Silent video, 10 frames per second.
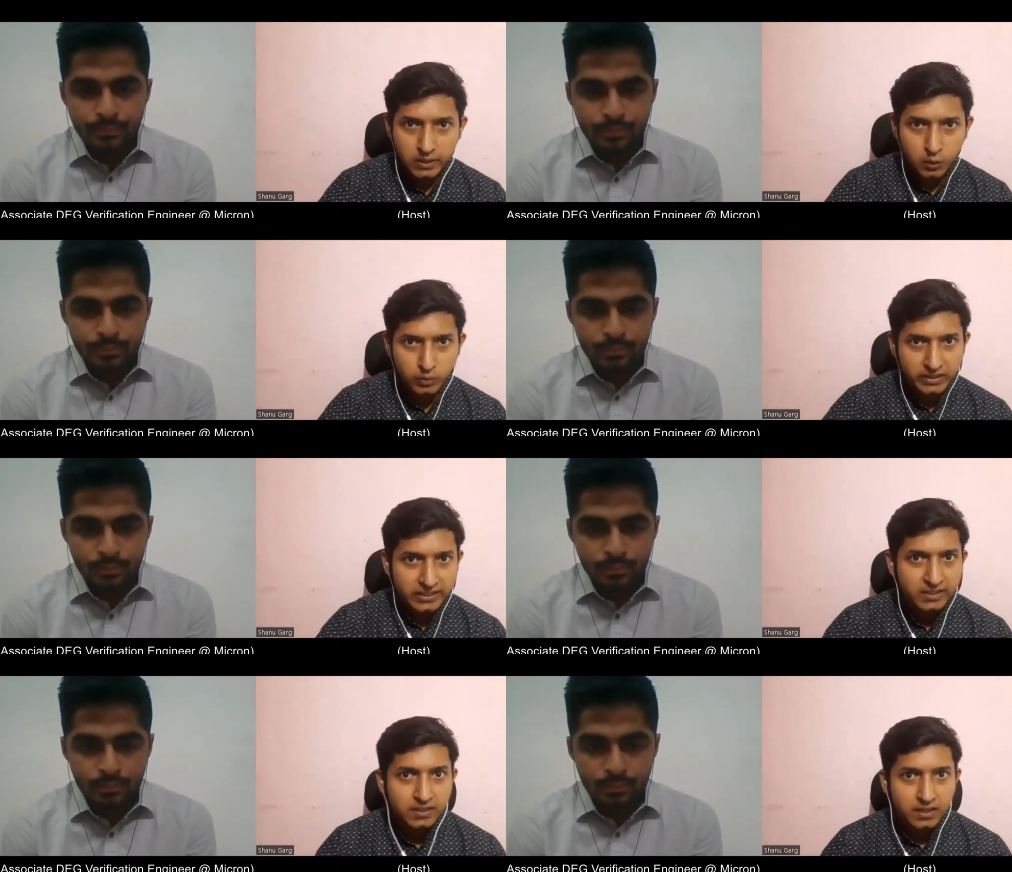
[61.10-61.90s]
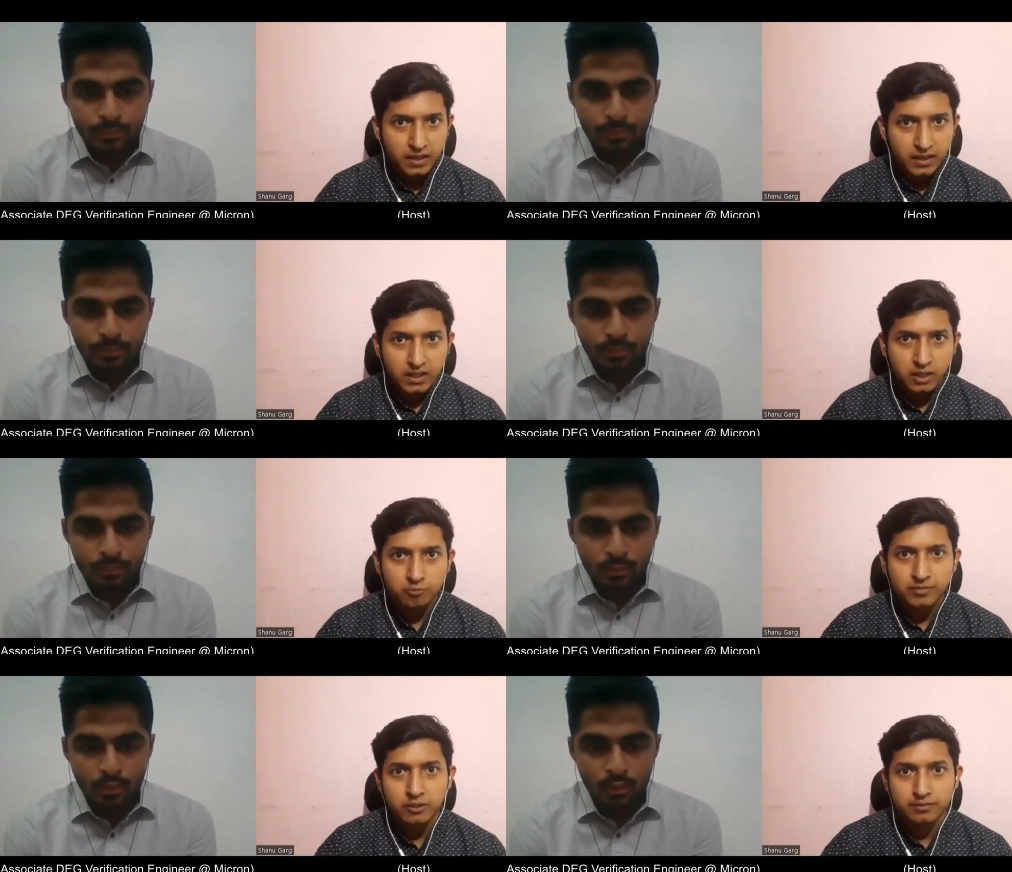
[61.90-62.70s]
Speaker 1: totally and how
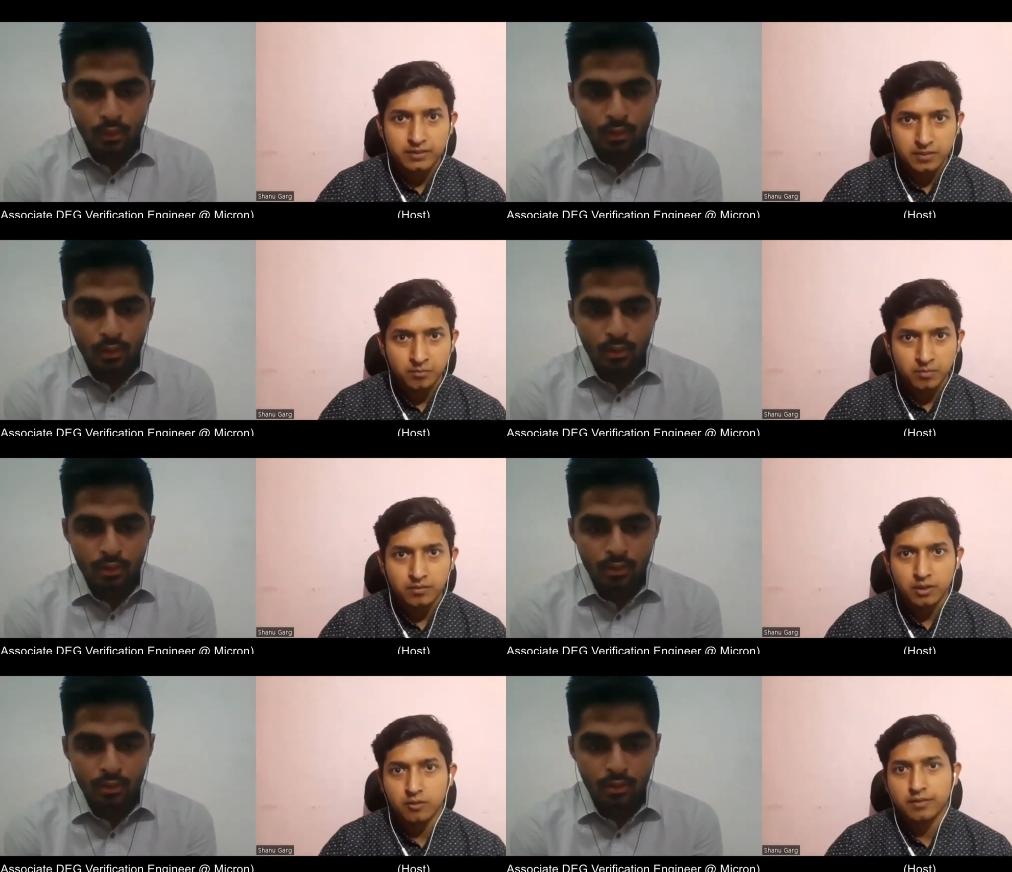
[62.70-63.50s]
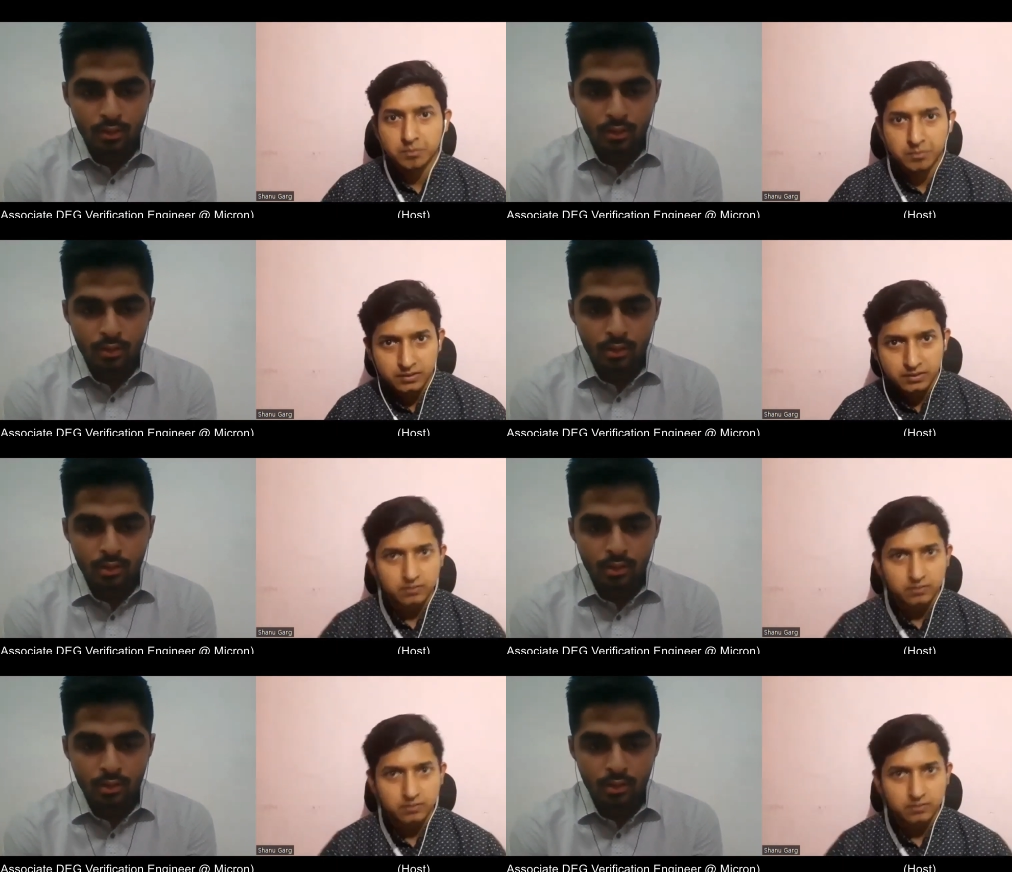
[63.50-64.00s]
many of them were off campus?